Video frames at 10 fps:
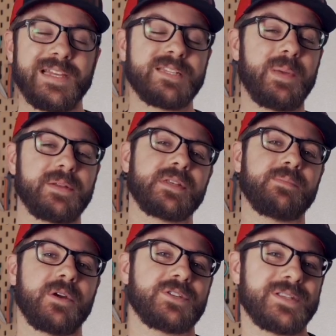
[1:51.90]
This belted
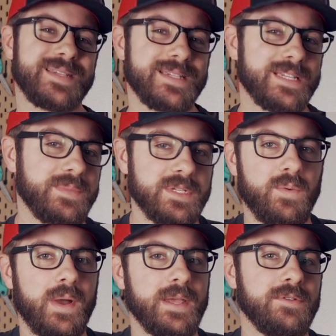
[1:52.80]
motion system is
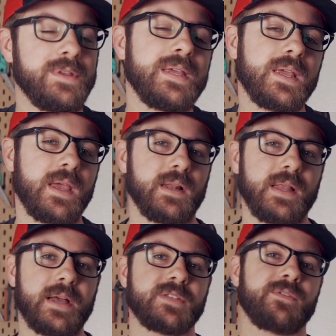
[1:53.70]
quite unique and
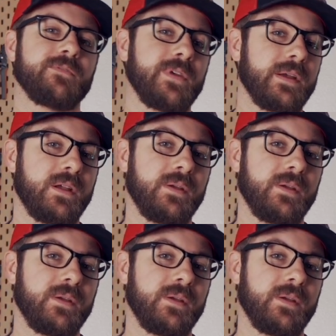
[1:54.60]
allows for very